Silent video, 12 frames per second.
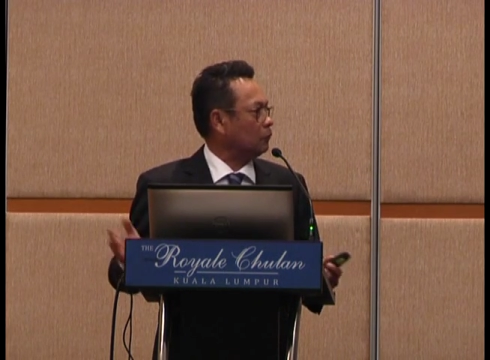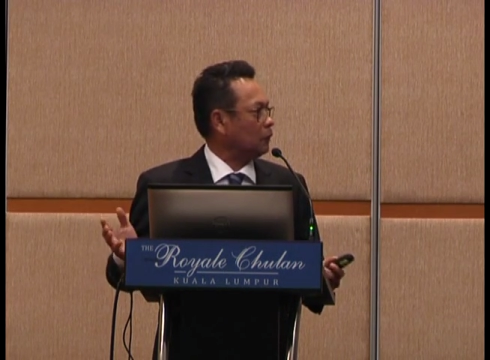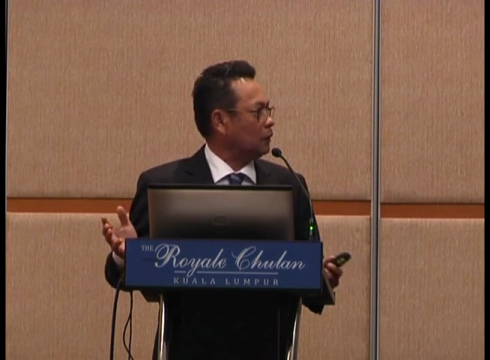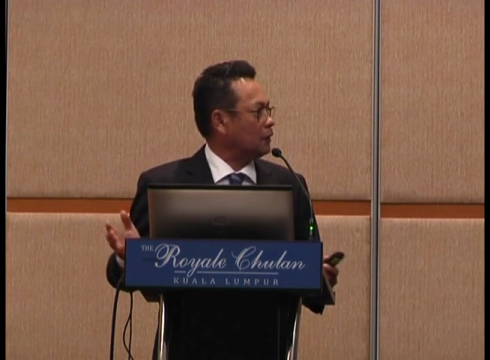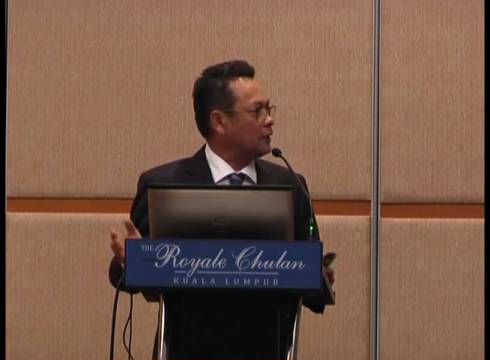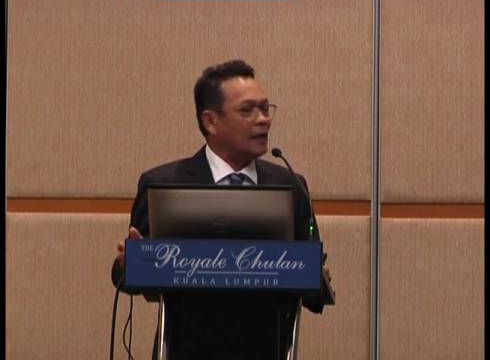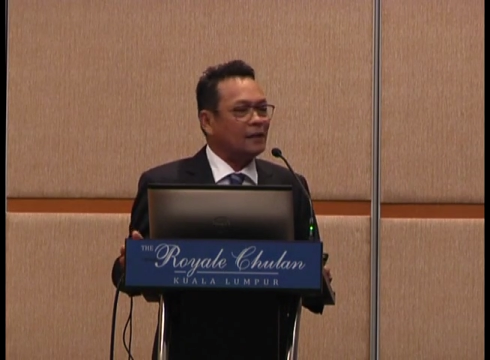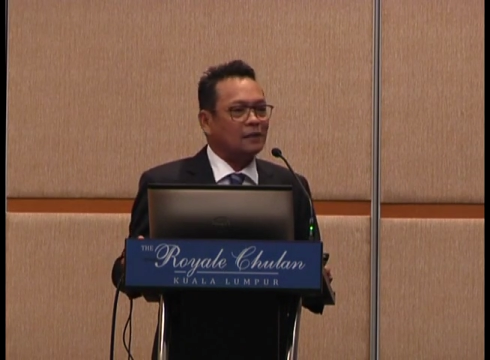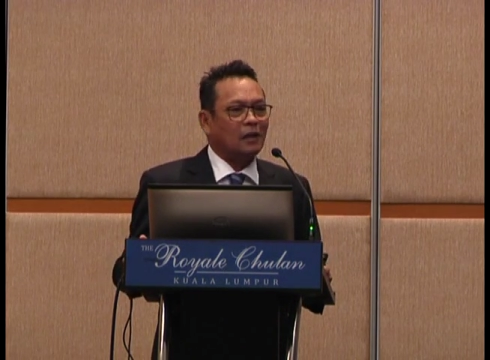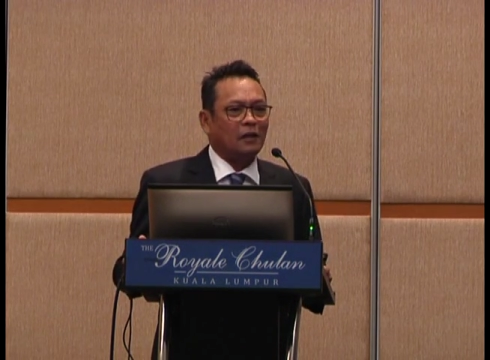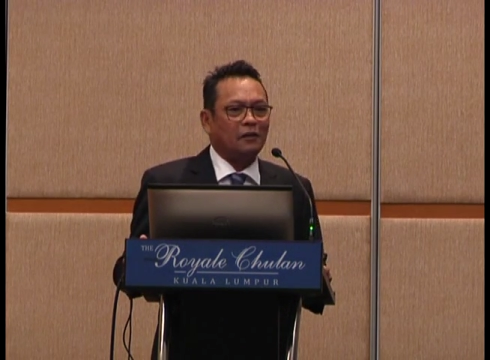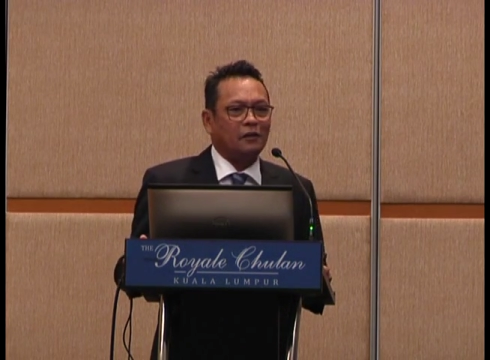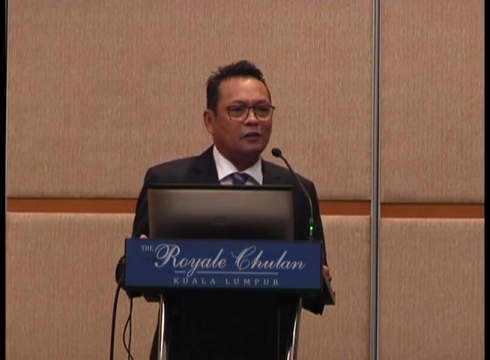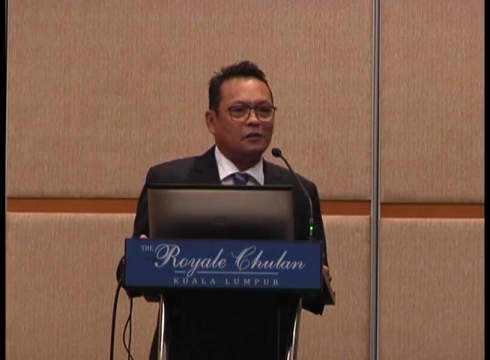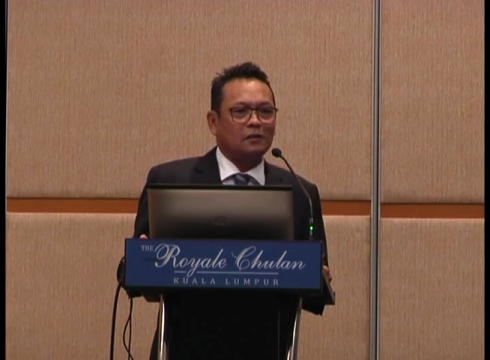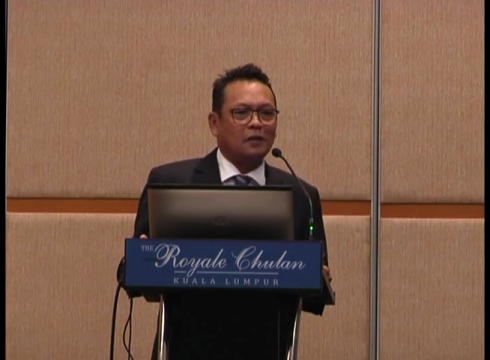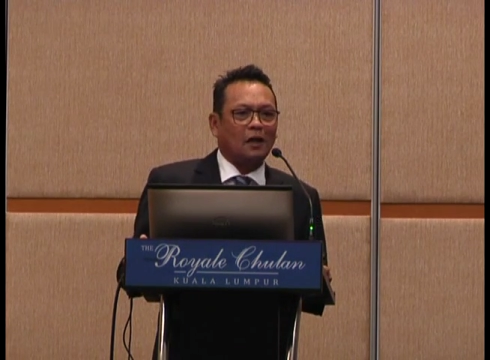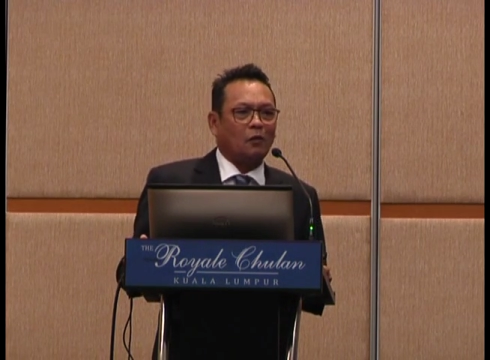Sites like
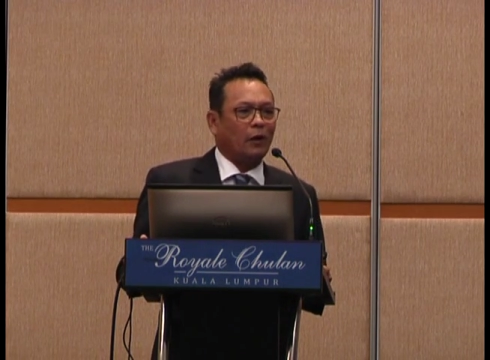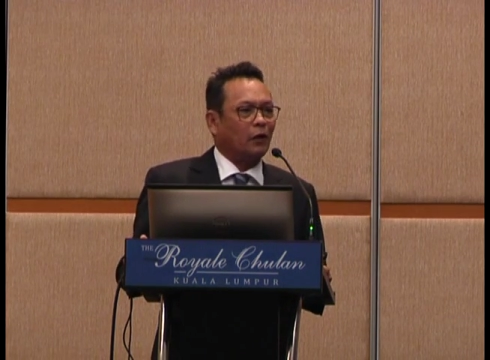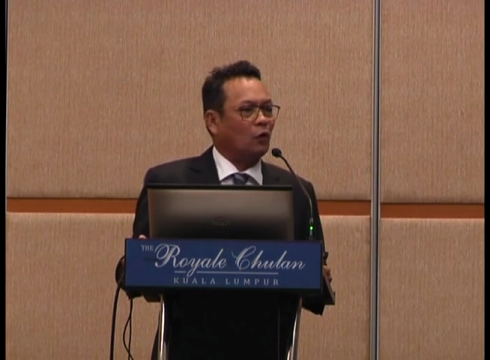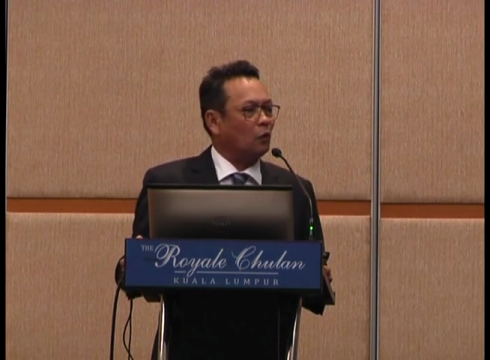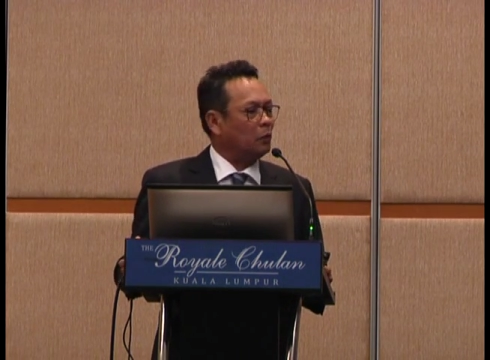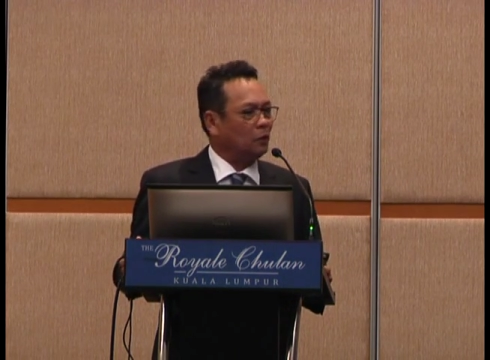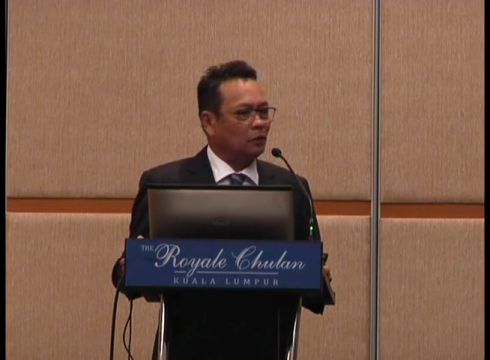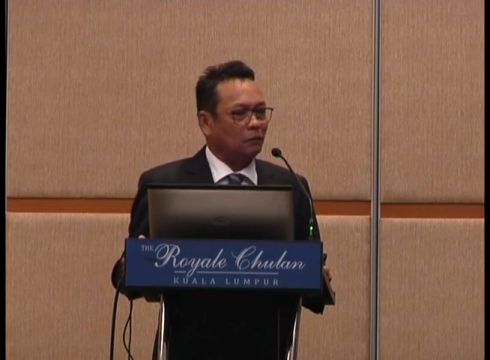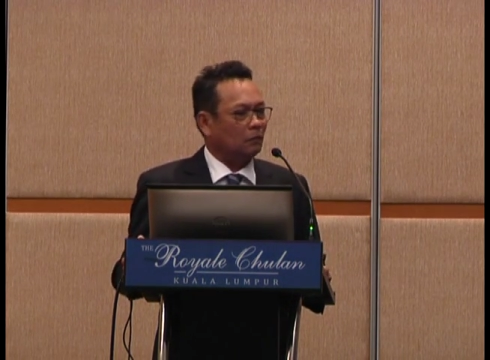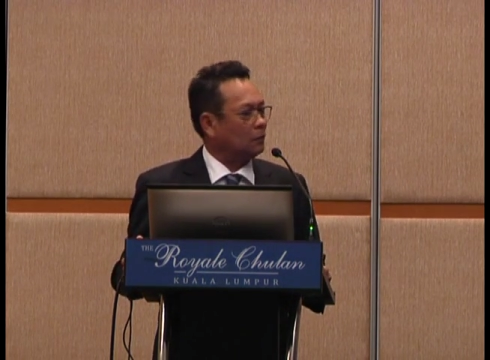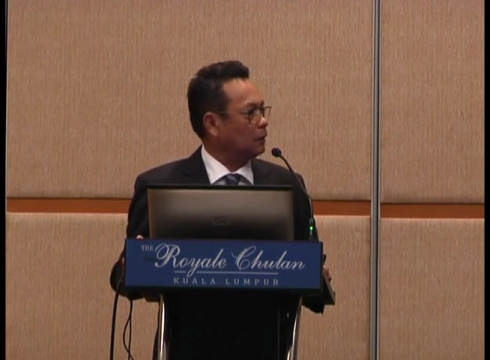these are quite common,